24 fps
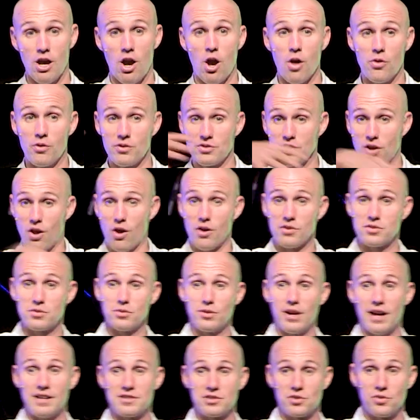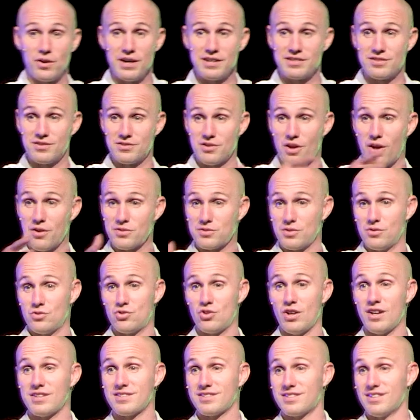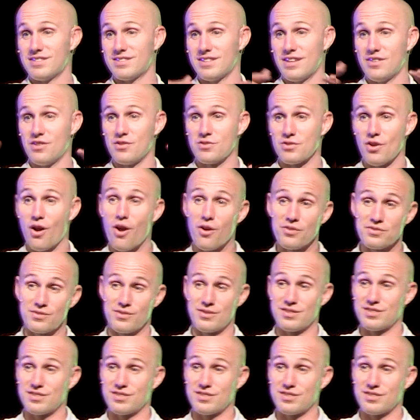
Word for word: oh, there's also God's grace, there's also justice, and there's also